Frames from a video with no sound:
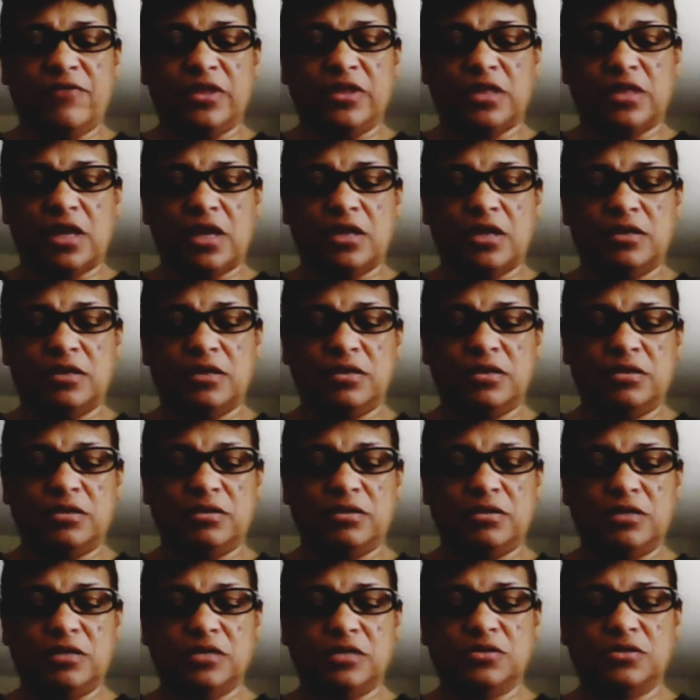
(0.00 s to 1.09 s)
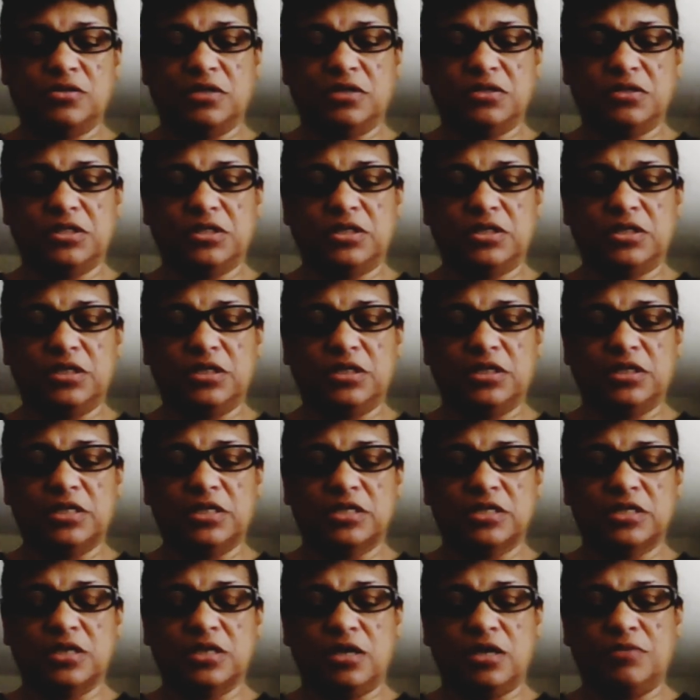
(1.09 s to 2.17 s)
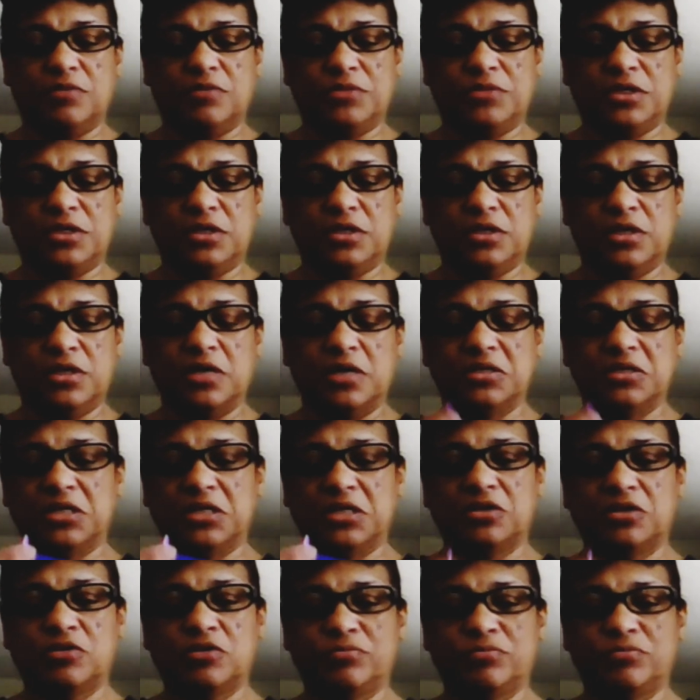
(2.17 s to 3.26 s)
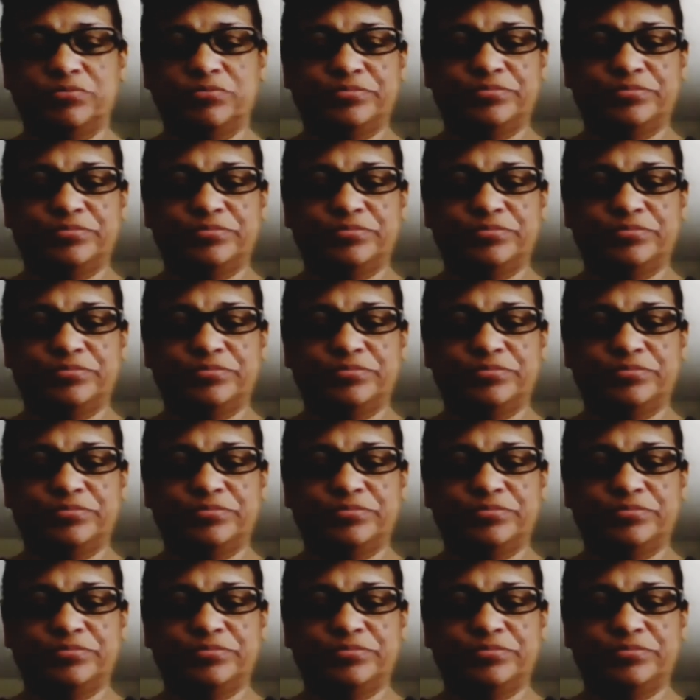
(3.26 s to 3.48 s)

like that. That's what I was thinking at that time. And I was like, nope,